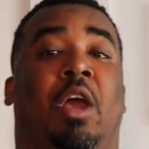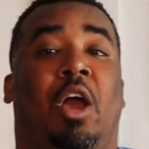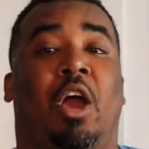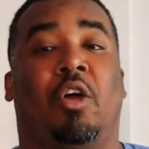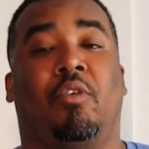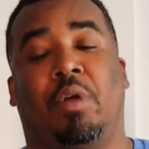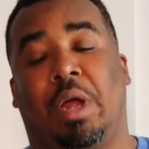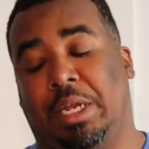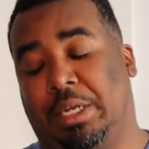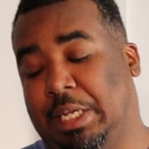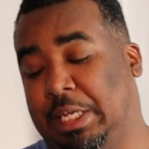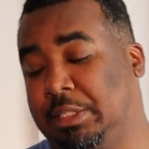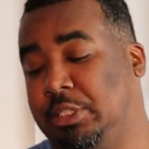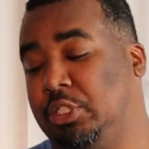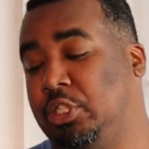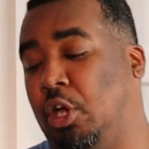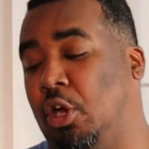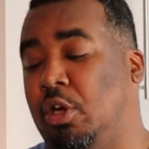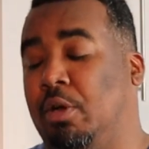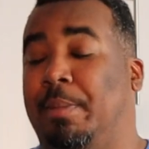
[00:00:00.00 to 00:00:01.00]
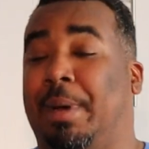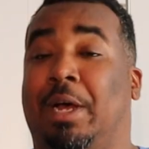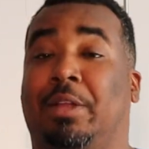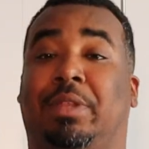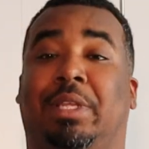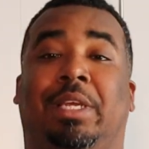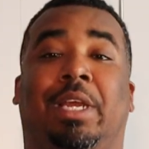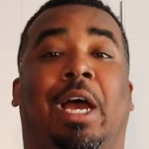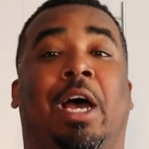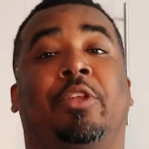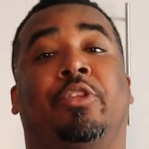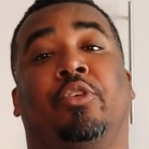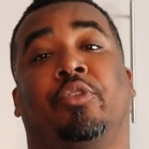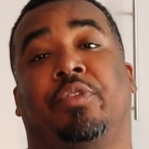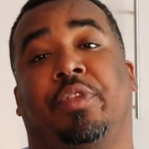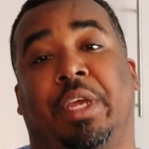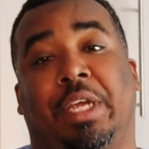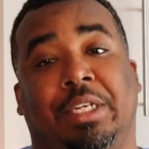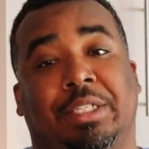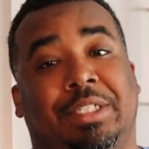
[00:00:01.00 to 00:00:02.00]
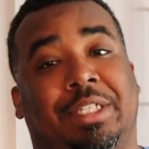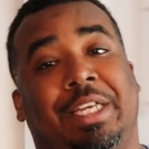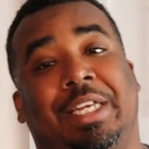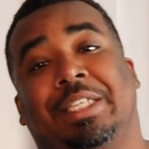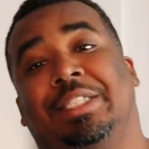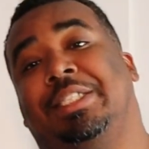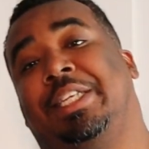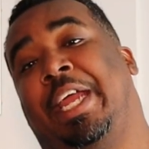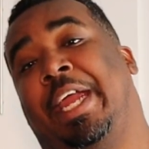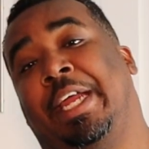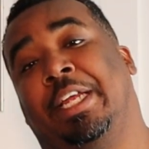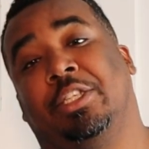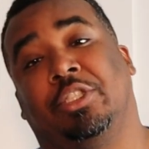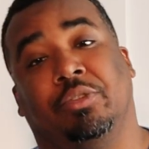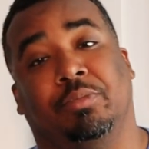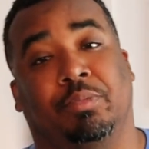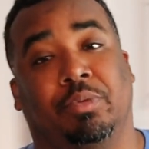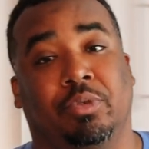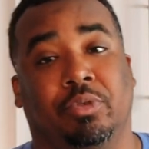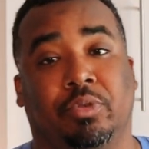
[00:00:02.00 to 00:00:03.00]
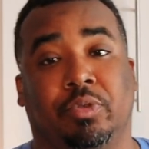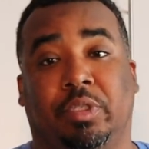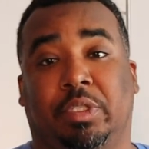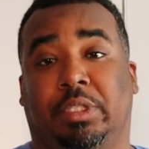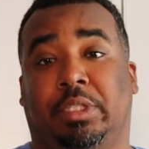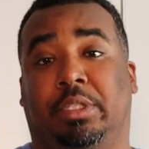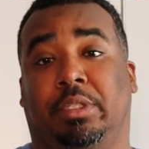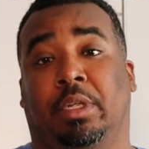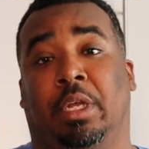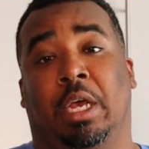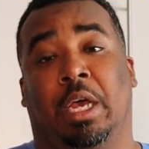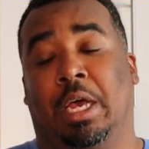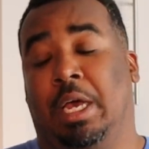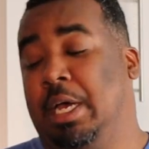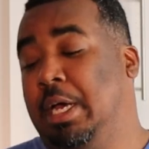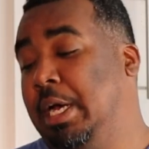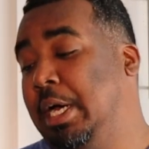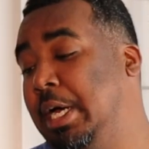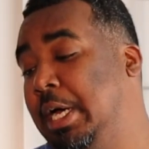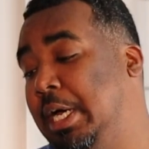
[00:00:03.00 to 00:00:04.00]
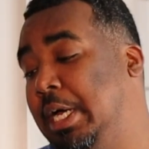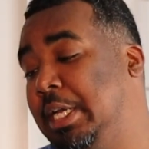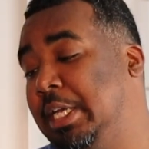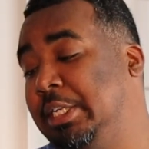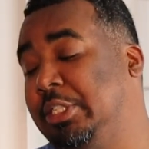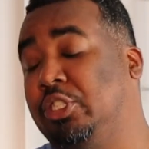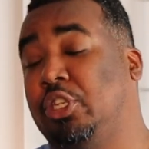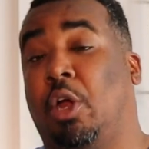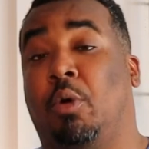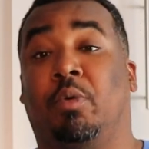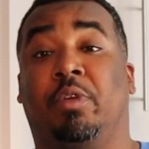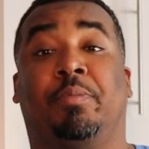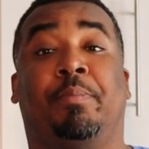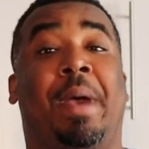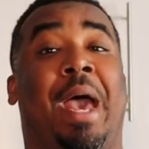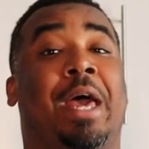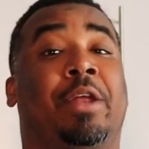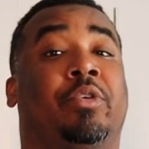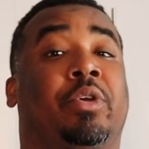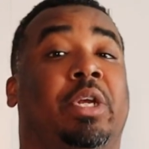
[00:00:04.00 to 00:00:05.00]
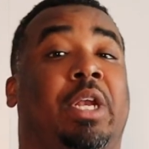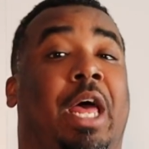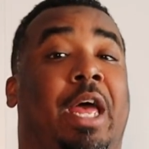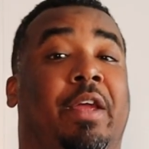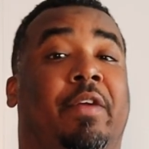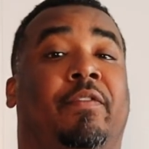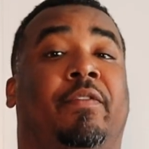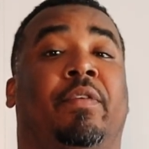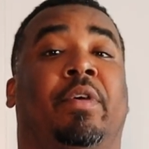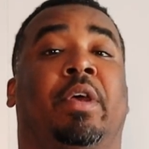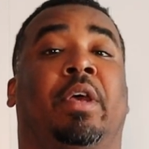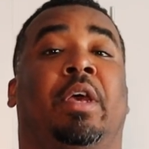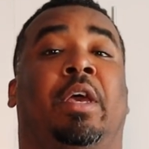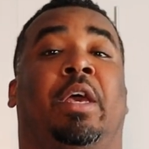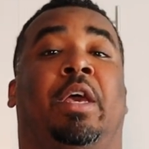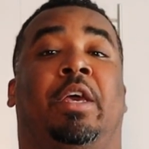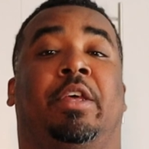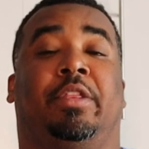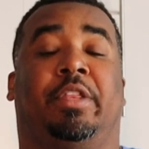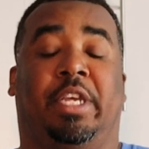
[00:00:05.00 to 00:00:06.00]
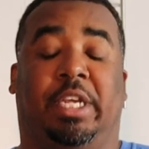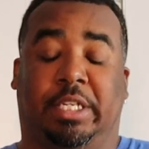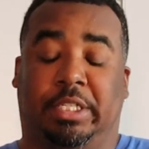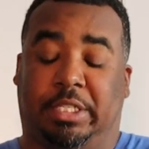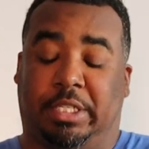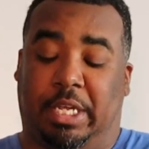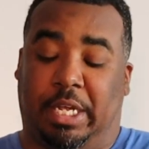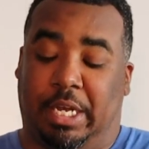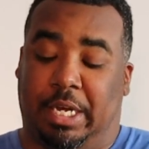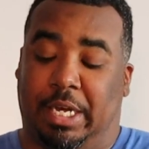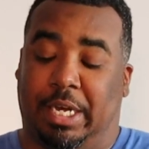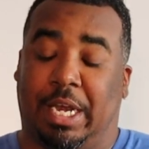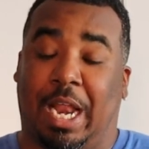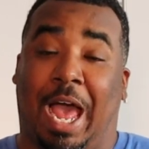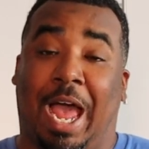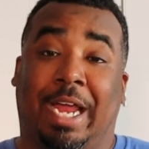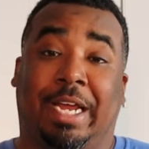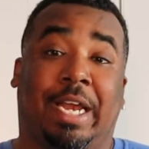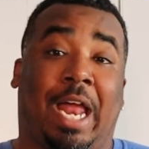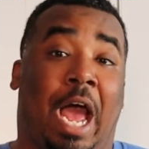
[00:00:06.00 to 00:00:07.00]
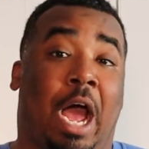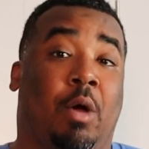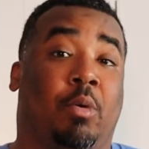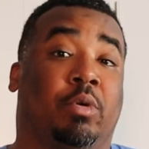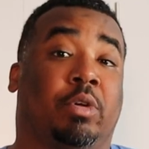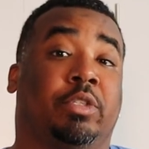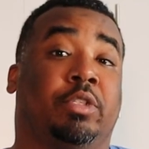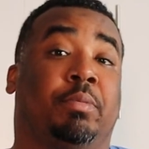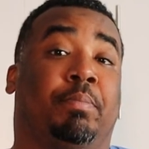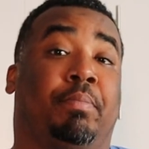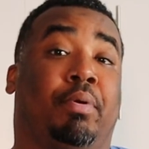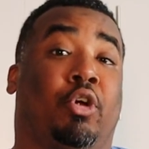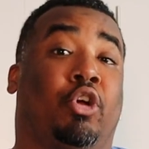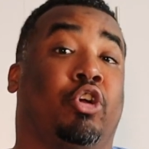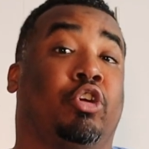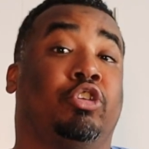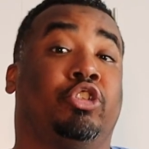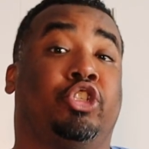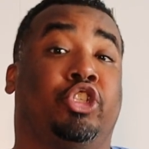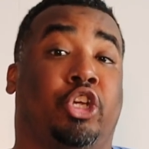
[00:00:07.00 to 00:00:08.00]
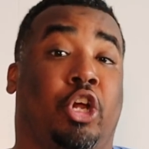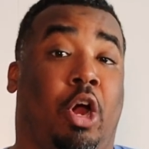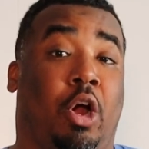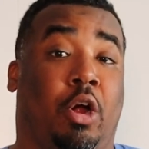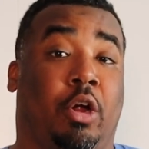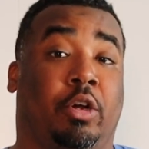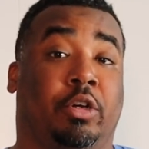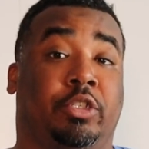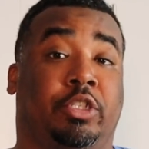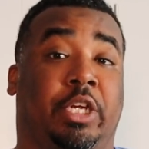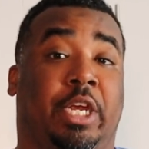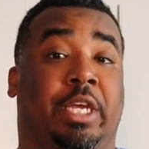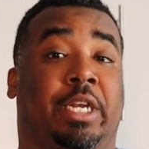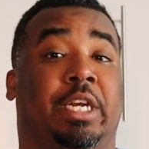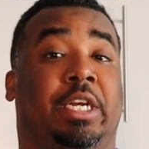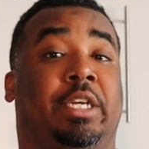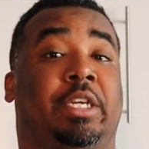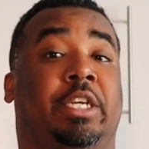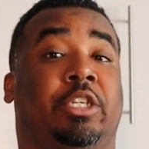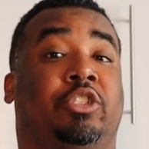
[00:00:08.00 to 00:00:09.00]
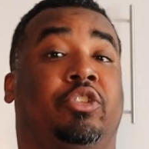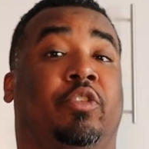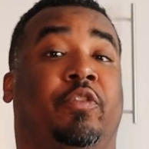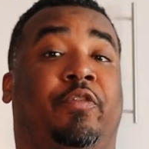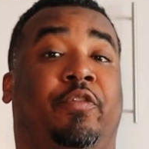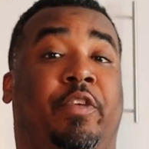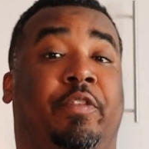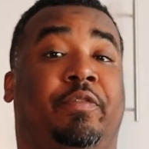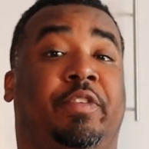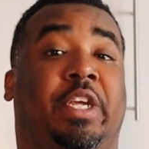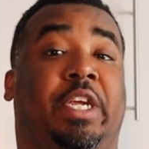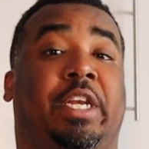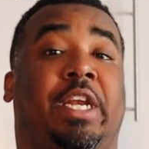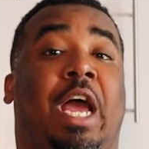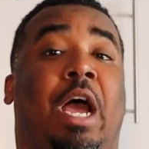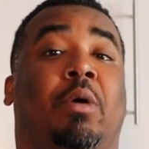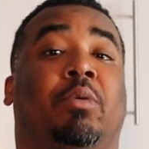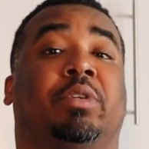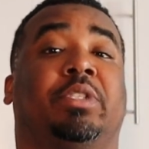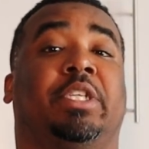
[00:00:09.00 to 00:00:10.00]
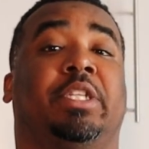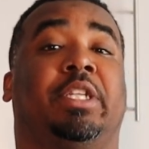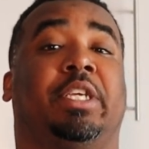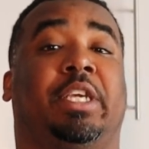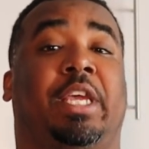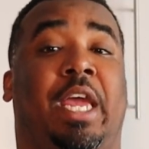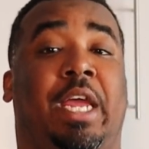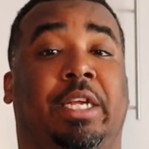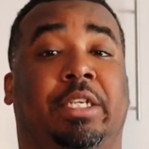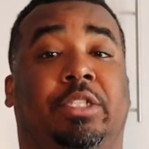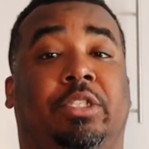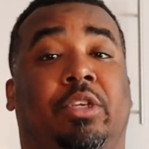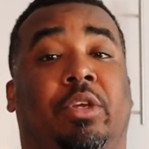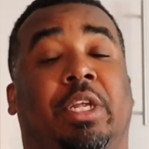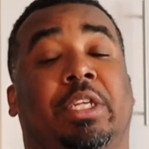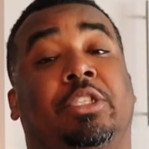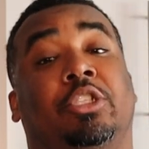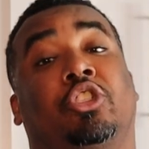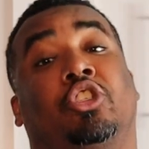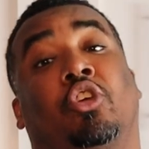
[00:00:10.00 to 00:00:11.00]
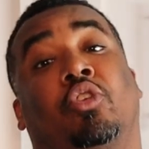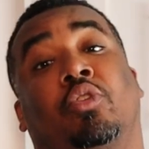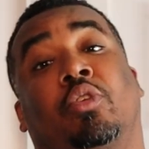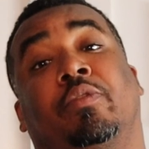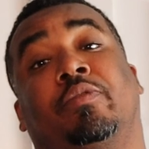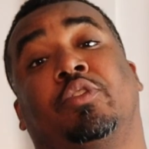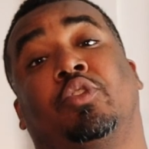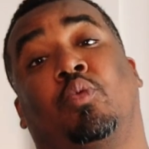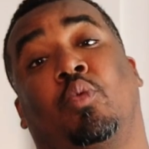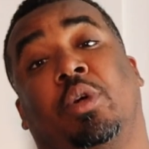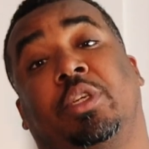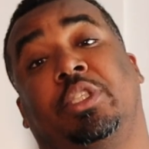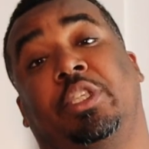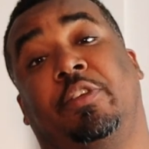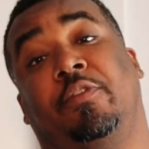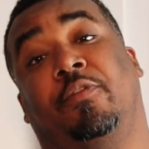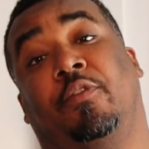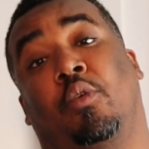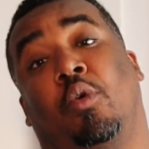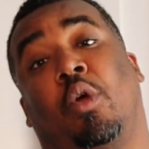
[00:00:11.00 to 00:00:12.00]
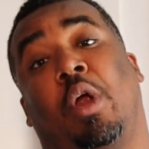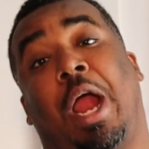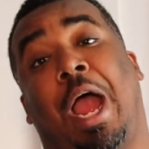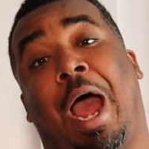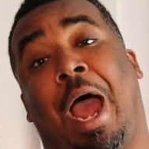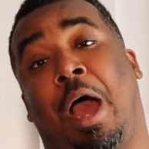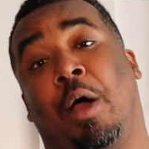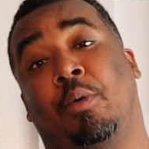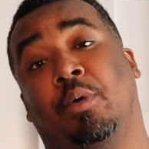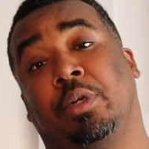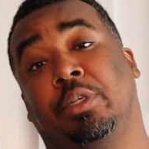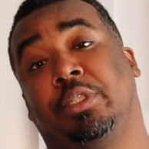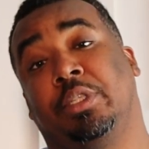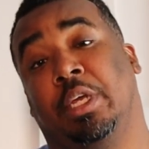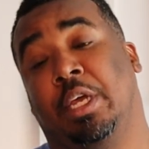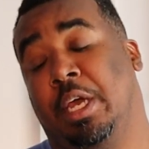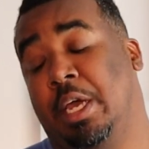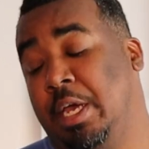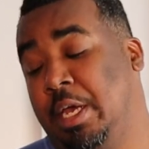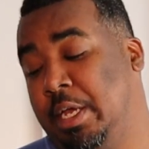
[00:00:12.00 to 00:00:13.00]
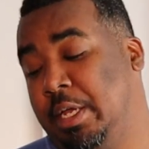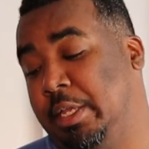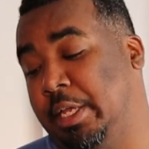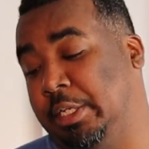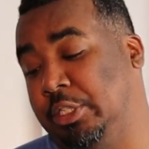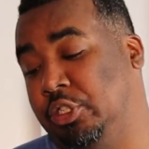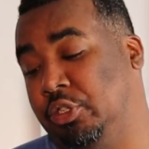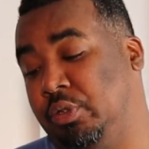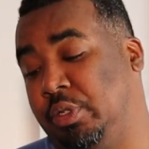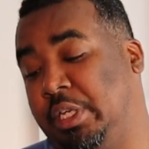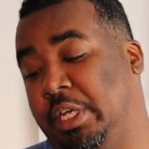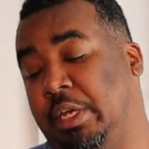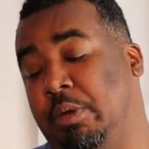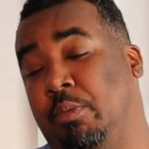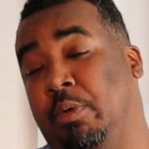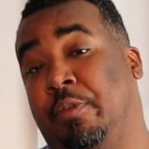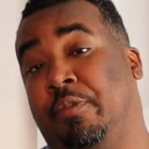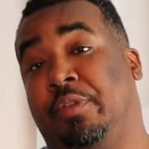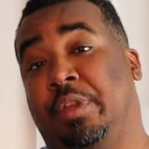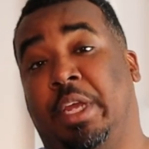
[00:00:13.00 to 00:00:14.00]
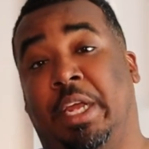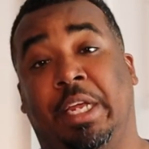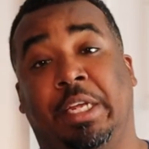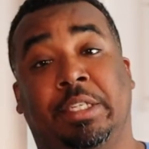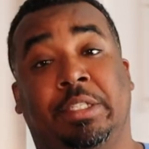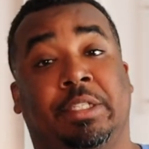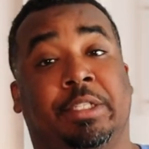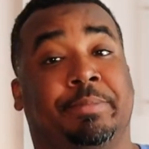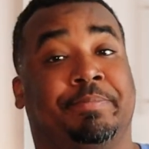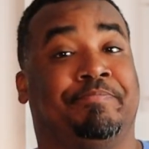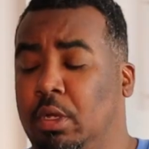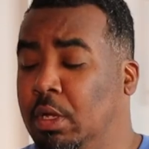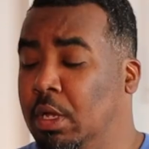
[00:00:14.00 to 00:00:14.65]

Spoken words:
Alright, let's talk about the other things, the intangibles. Let's start with battery life. These get 9 hours per charge and an additional 15 hours in the case. So that's a total of 24 hours that you get with these.